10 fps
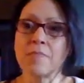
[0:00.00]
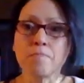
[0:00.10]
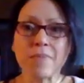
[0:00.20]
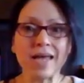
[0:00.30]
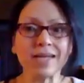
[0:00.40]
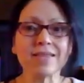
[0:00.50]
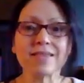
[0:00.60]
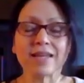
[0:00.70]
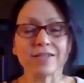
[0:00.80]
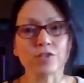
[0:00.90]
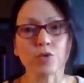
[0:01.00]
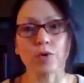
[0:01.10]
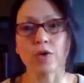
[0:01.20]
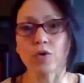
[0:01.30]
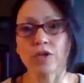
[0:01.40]
many things
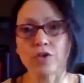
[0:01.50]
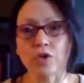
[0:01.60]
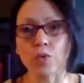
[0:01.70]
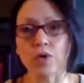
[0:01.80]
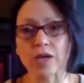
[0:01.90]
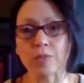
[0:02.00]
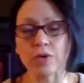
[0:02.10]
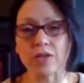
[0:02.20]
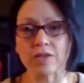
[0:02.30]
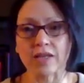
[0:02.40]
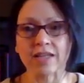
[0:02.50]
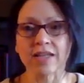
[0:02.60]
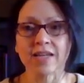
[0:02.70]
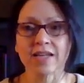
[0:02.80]
going on in yogic breathing